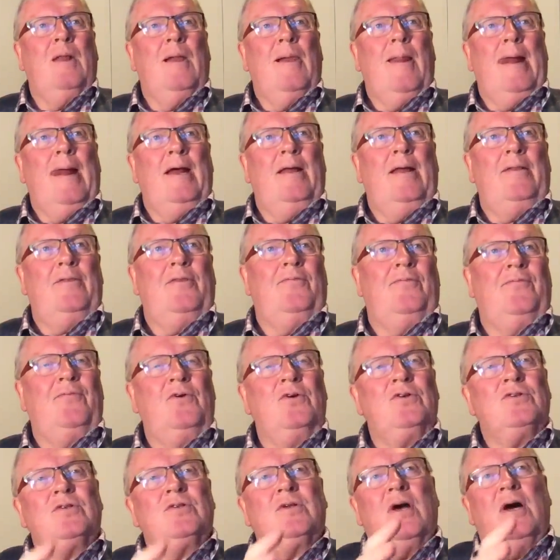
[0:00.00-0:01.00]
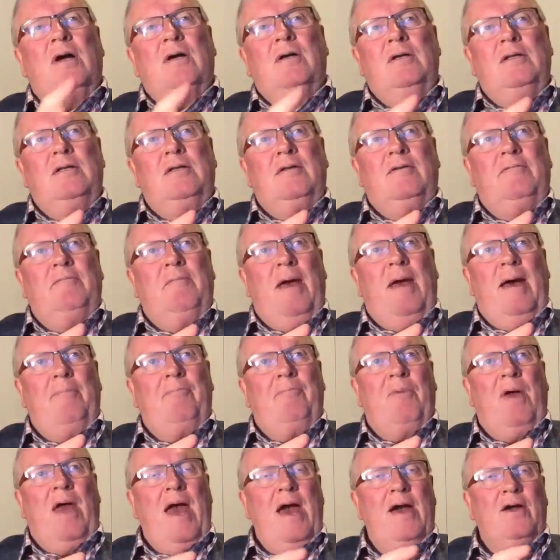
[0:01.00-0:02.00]
And the first cognitive
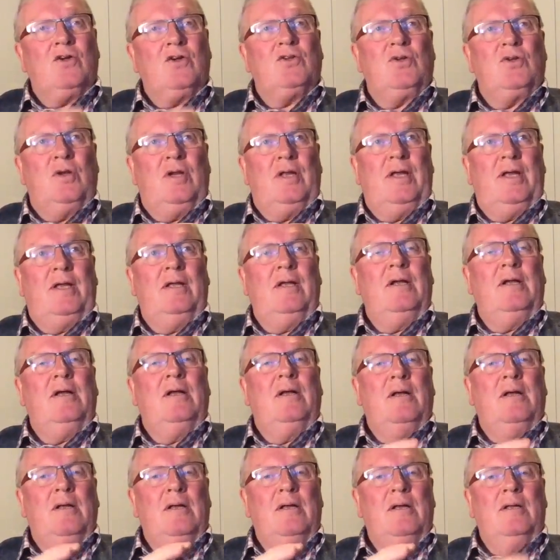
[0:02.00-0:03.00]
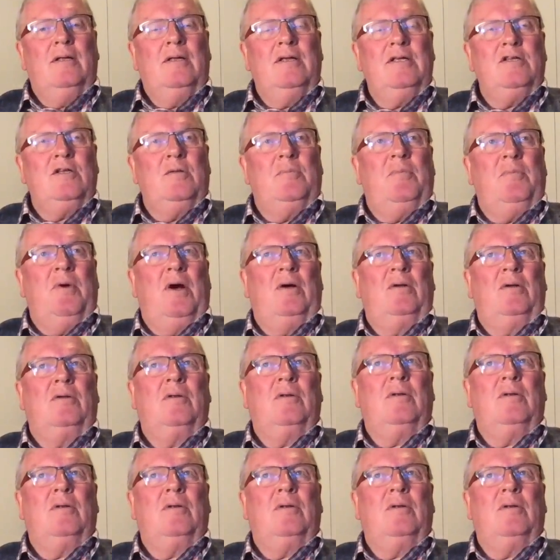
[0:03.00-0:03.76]
map actually is about